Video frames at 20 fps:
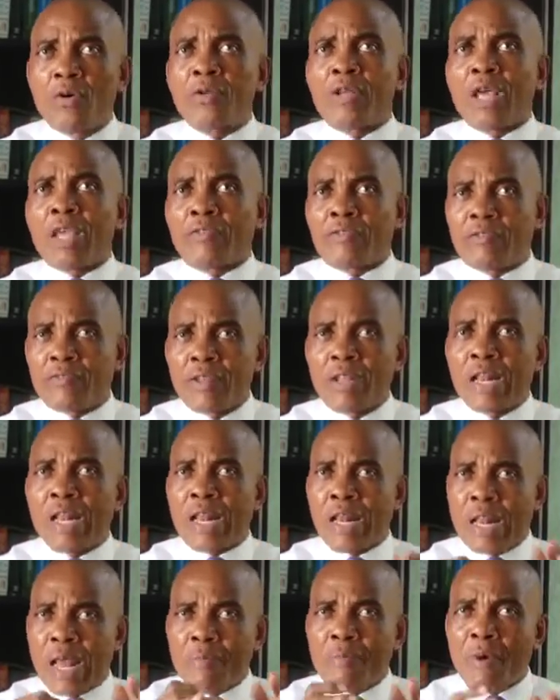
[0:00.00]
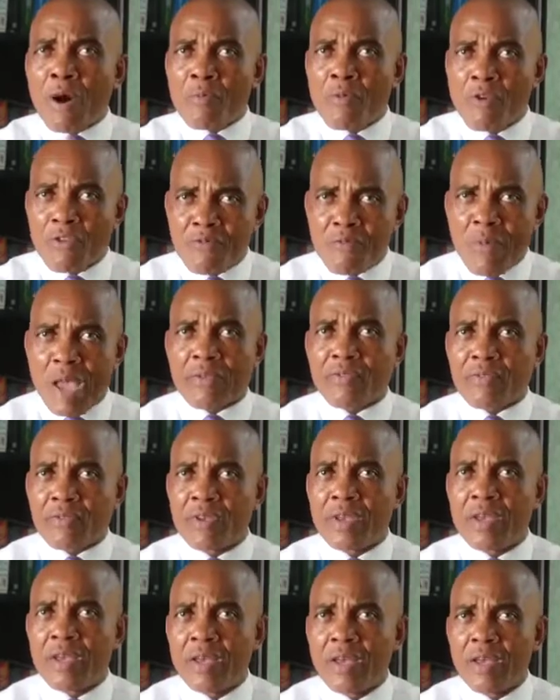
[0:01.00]
the labor
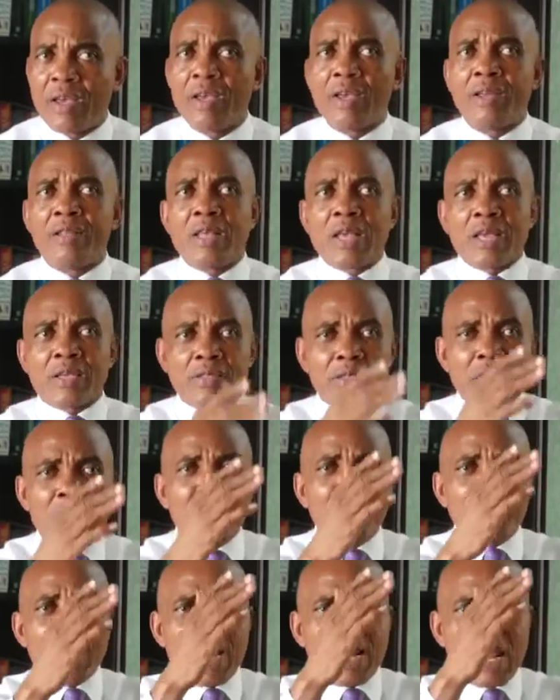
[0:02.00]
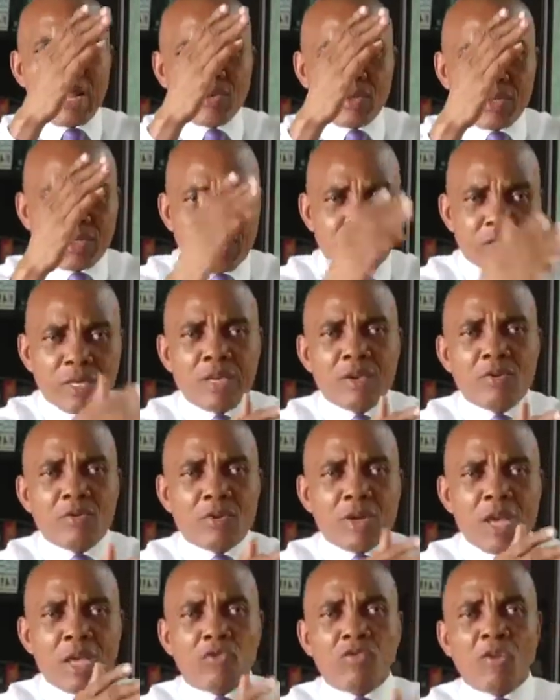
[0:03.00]
movement, the electricity
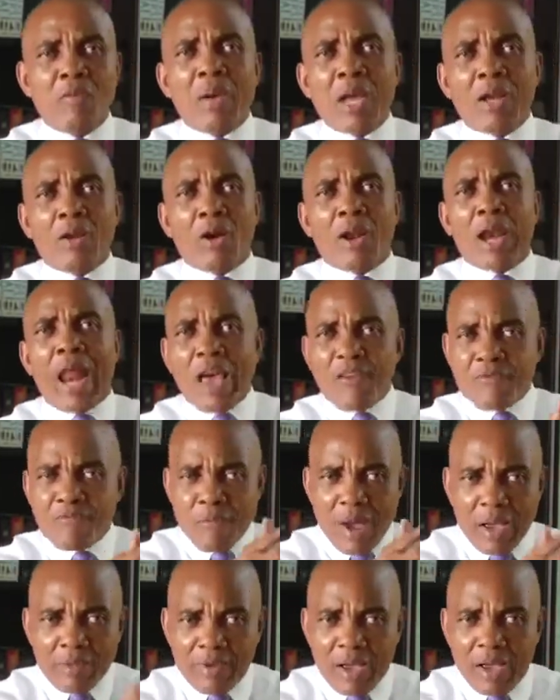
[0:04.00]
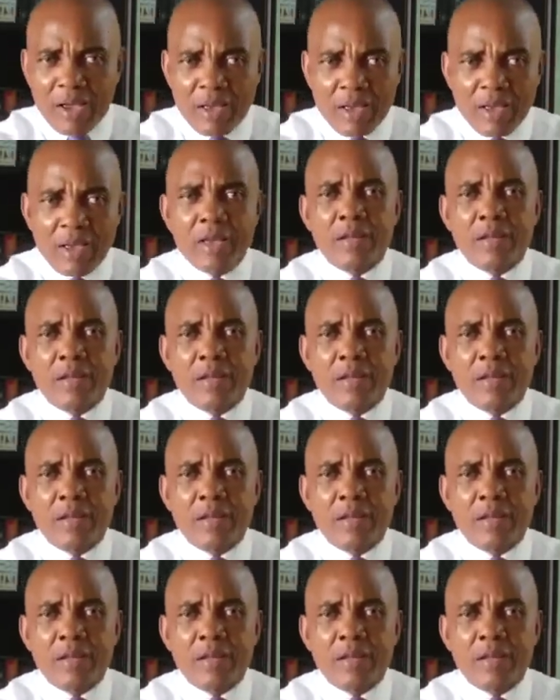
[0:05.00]
you need to make your life better,